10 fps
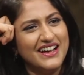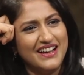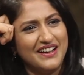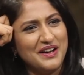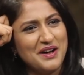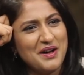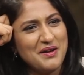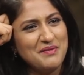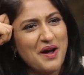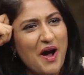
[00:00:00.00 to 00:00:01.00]
Ha. Yes.
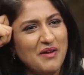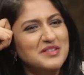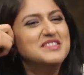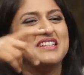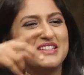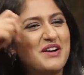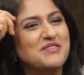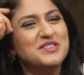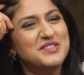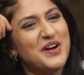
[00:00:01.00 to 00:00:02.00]
So how was it? How
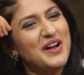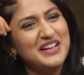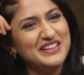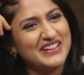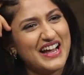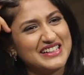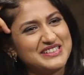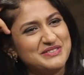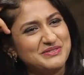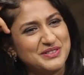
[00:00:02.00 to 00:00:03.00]
was your
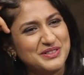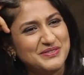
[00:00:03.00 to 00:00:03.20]
interaction with